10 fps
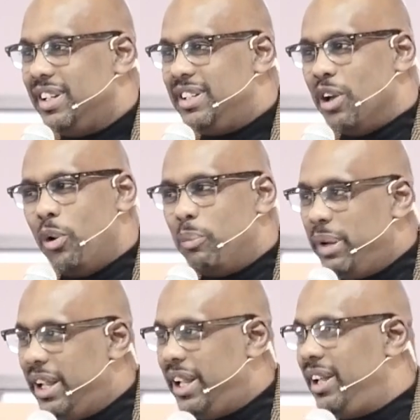Don't
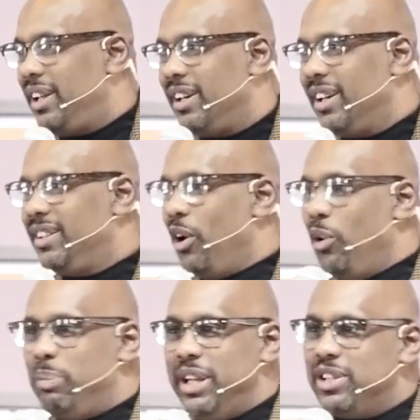be
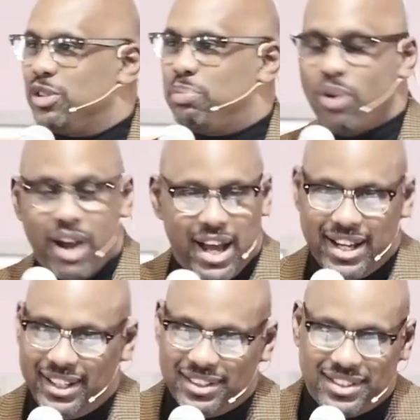
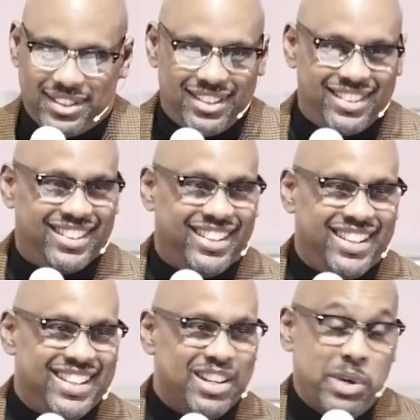surprised.
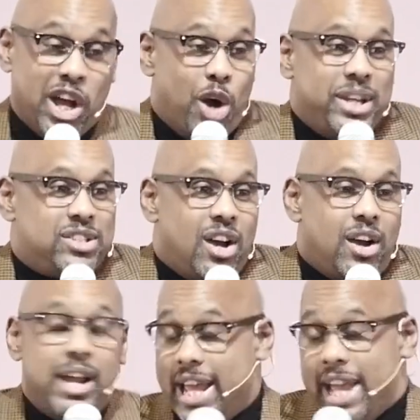We always are.